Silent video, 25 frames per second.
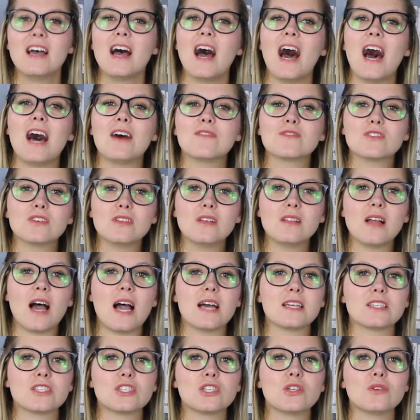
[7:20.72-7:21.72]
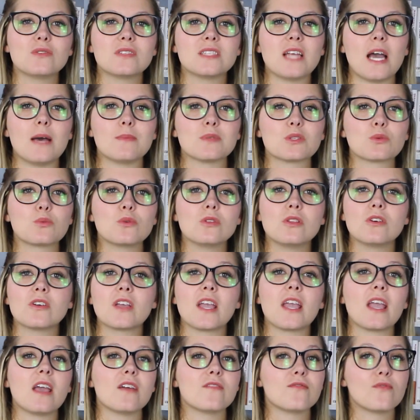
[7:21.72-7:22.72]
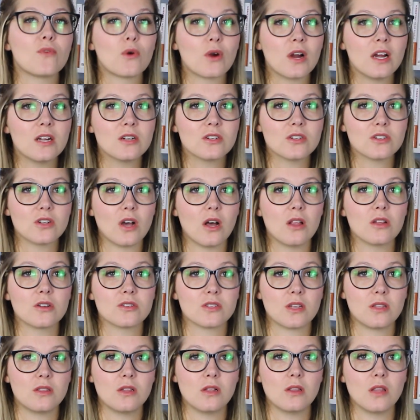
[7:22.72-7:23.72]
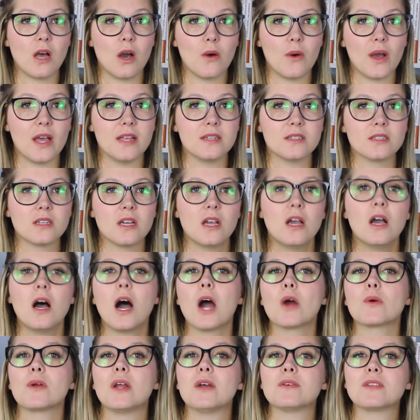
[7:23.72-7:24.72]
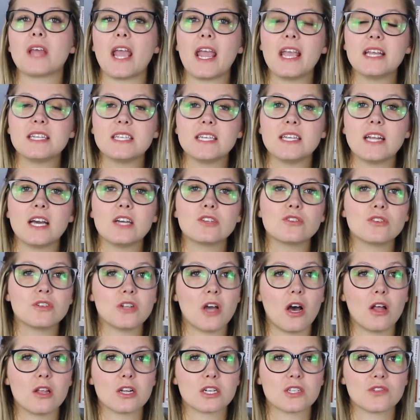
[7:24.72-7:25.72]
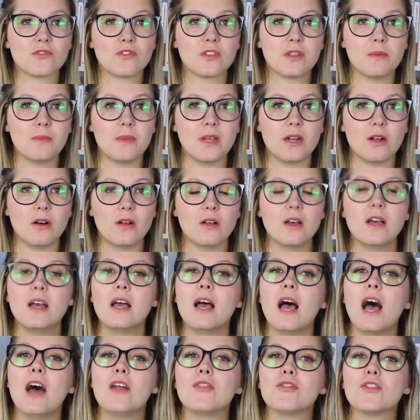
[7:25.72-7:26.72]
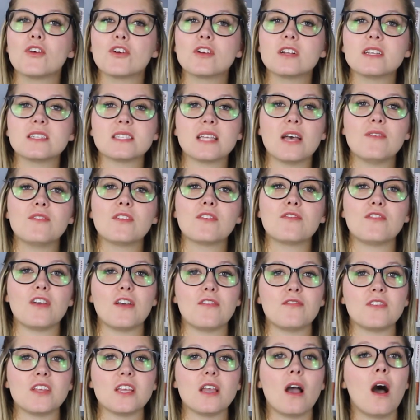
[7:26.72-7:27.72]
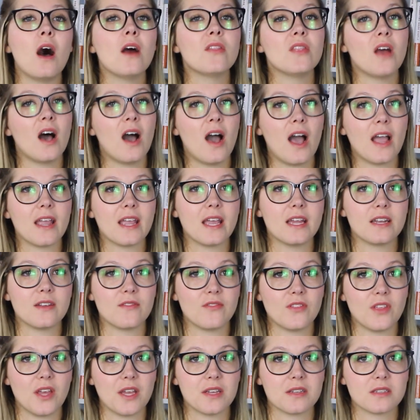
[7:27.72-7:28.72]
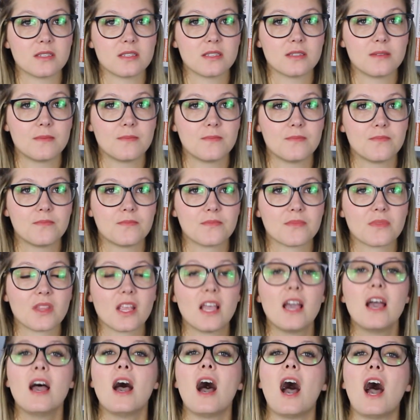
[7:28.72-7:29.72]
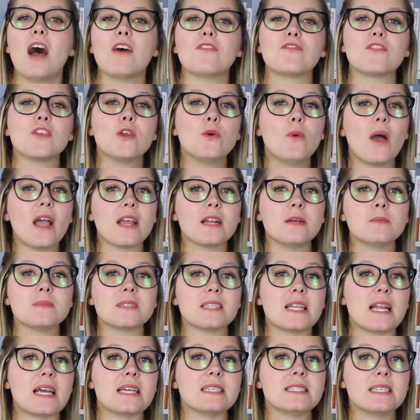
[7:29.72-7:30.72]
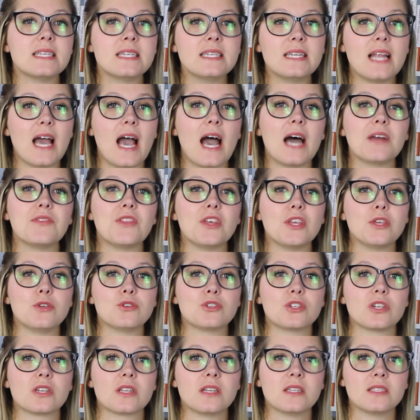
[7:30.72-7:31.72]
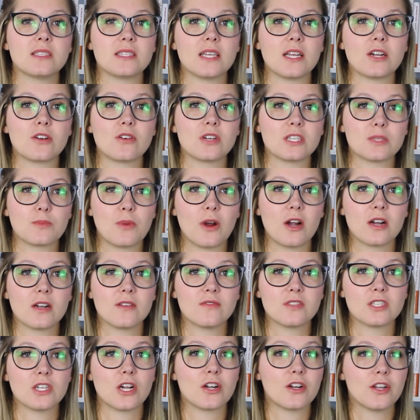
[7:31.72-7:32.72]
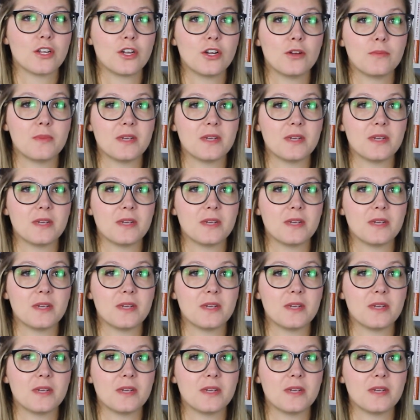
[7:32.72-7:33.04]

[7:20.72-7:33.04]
After the last 2 steps, we're looking at $400 on the low end, around $1,800 for the middle, and $3,750 on the high end of things. A few items that I didn't add that you should consider as part of starting your